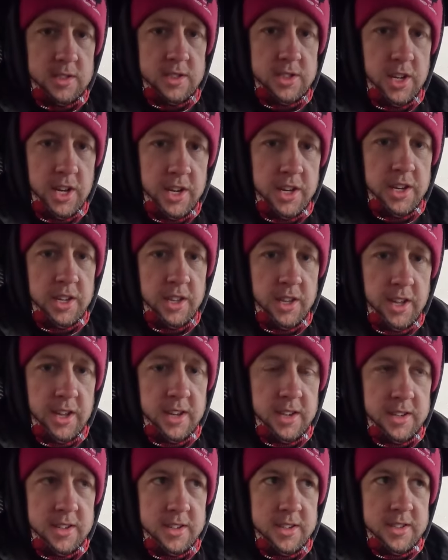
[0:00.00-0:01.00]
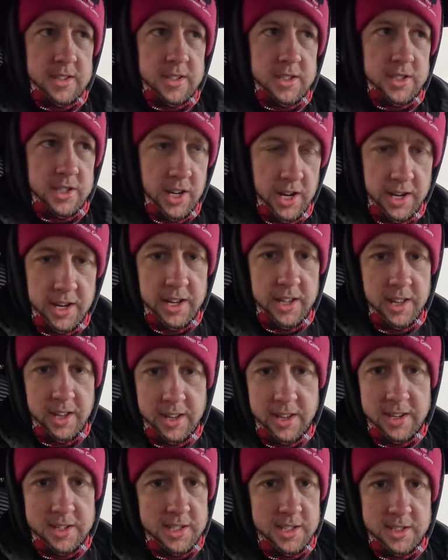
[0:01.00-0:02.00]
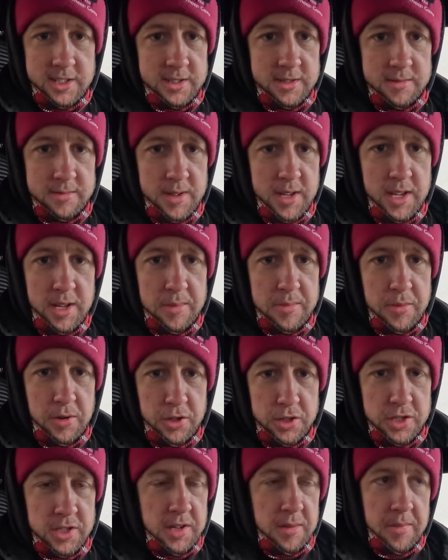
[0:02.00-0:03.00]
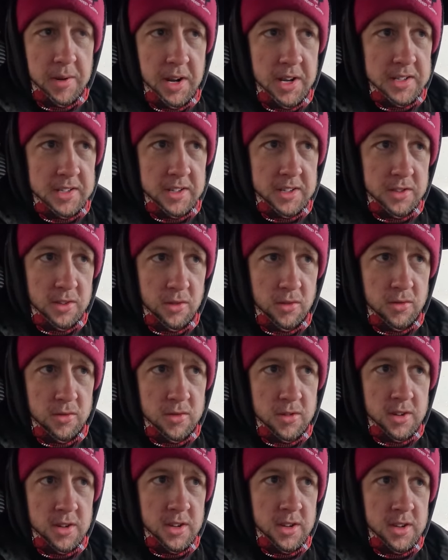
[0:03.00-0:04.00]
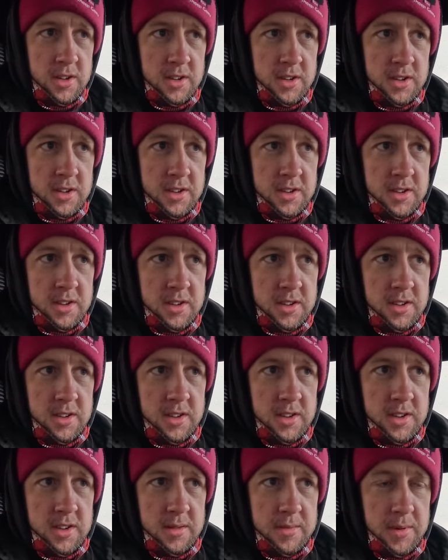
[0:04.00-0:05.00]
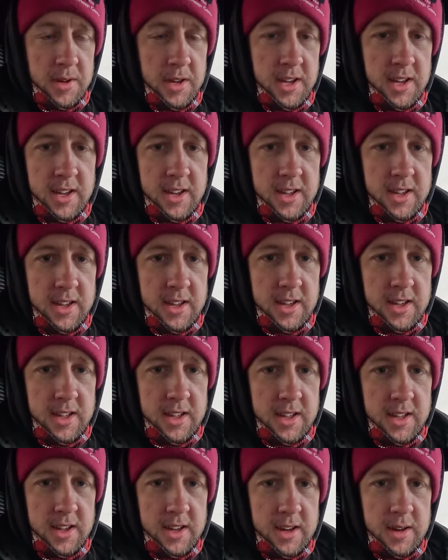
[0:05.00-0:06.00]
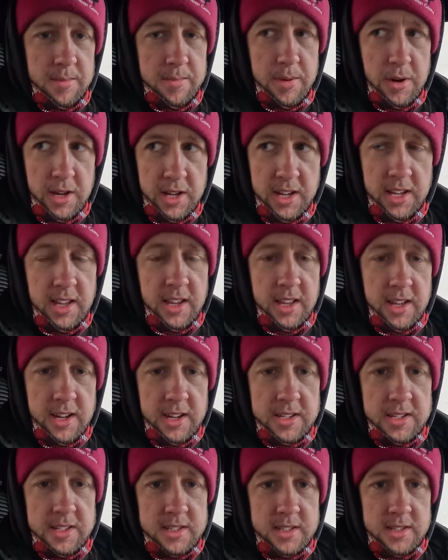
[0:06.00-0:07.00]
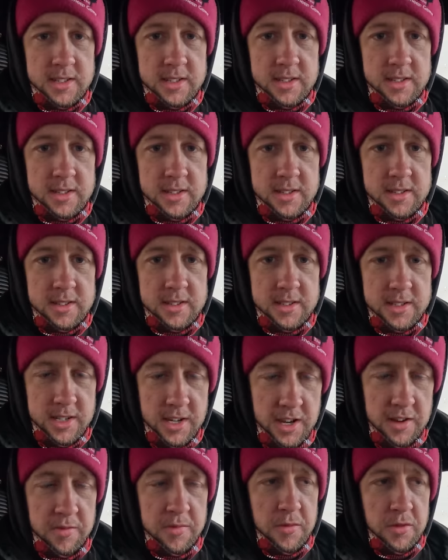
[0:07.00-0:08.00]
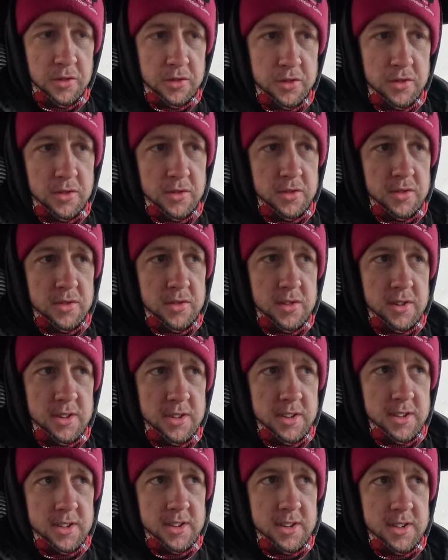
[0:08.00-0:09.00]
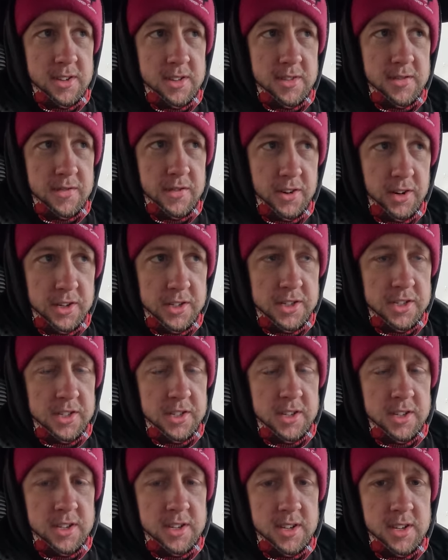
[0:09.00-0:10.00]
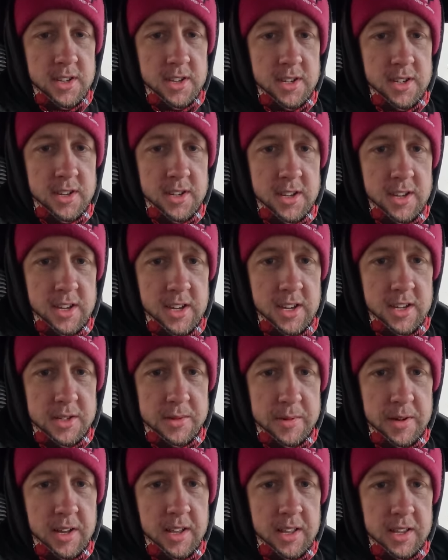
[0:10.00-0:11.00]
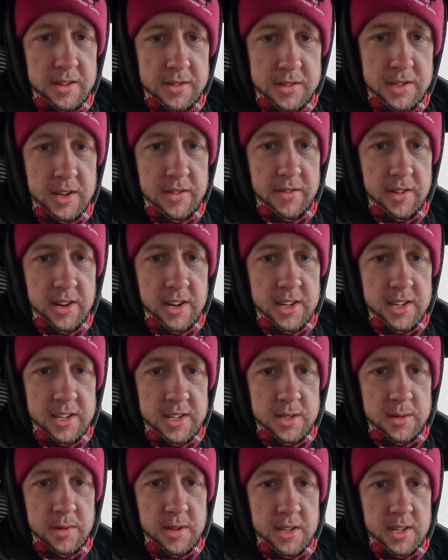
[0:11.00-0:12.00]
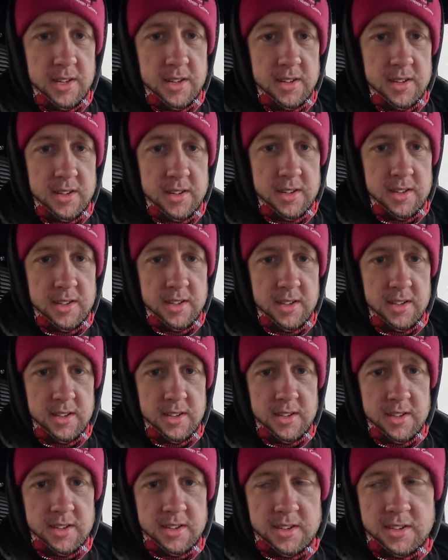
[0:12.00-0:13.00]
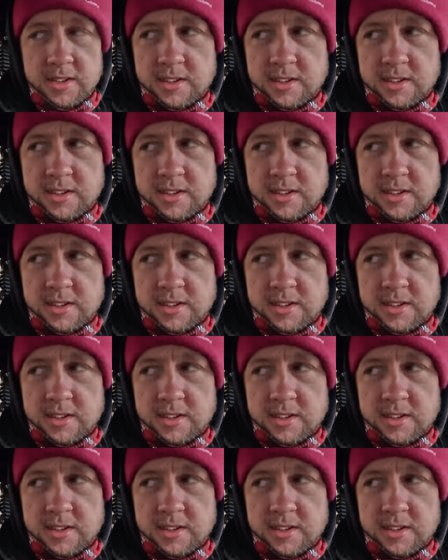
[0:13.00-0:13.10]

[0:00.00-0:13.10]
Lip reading: Genuinely, this isn't me pushing the brand at all. But a buggy like this, CF Moto, for us, has been a lifesaver in this weather. Like,